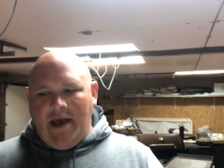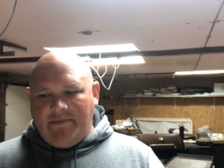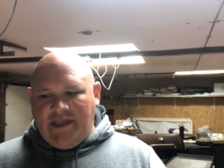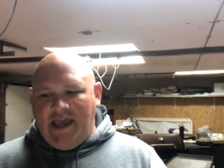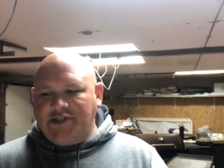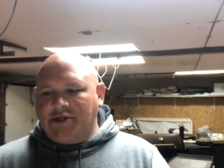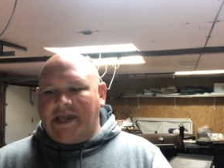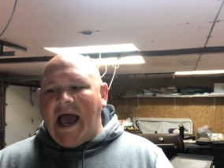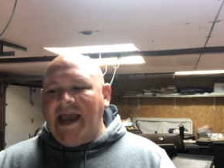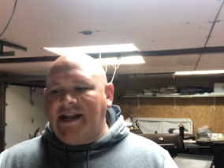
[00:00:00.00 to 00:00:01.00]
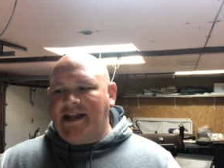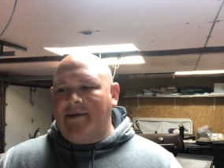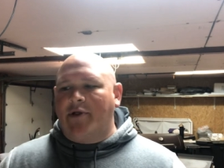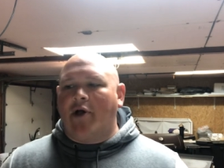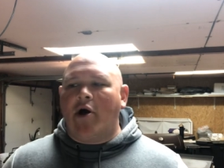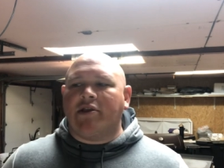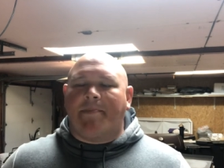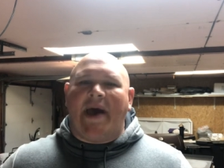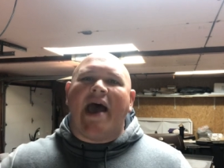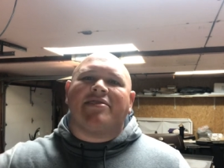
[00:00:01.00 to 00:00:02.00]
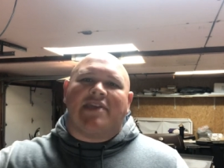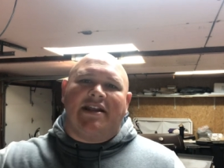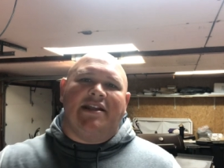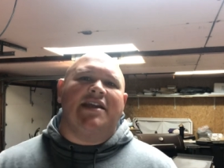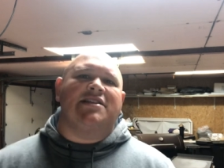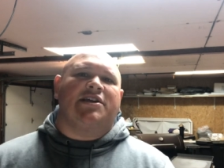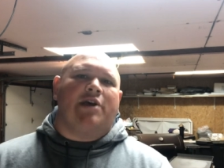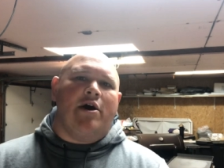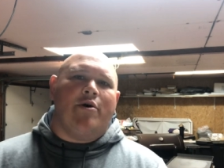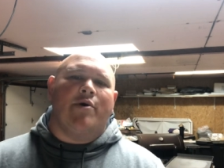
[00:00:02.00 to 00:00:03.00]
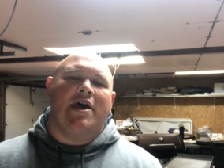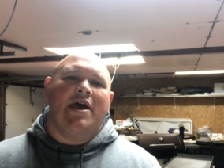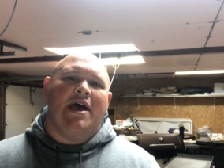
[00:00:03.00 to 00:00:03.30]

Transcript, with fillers: the angel guided him along the path that he needed to go